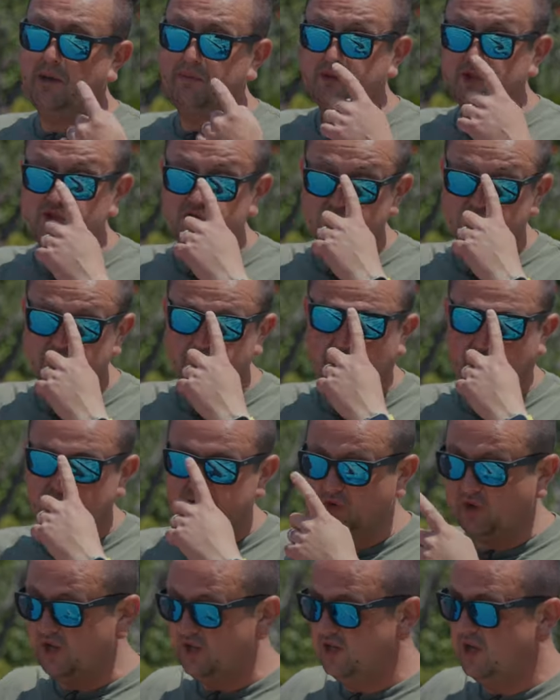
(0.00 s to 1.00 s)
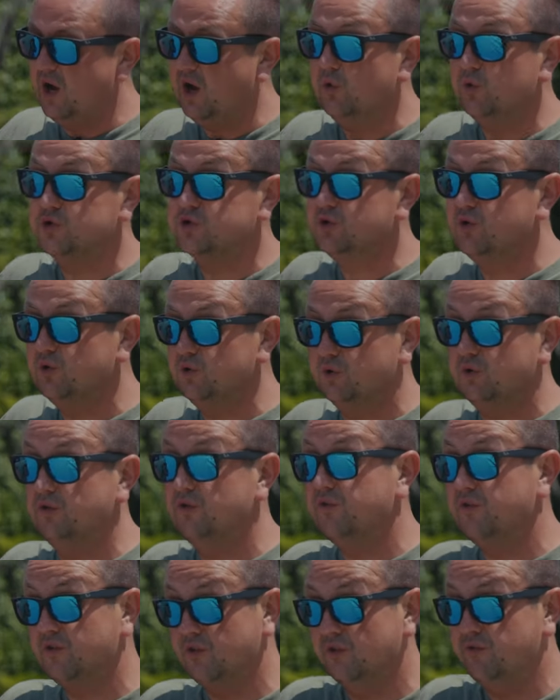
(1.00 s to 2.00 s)
I'm not sure about right now what's going on
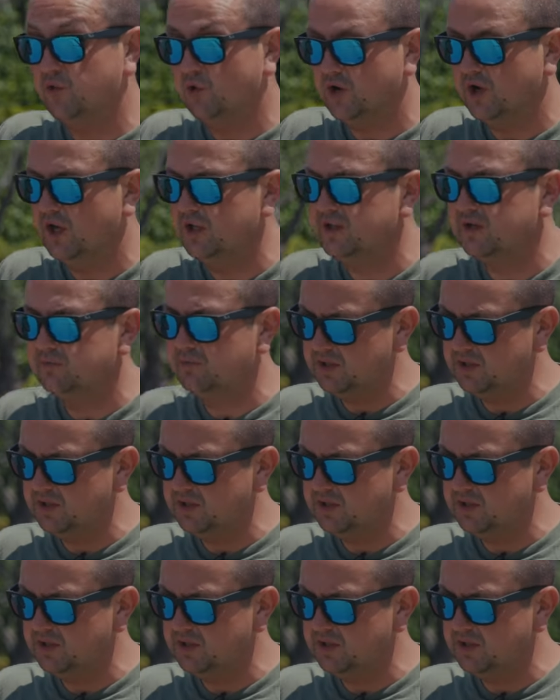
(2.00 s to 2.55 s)
with 4Runner,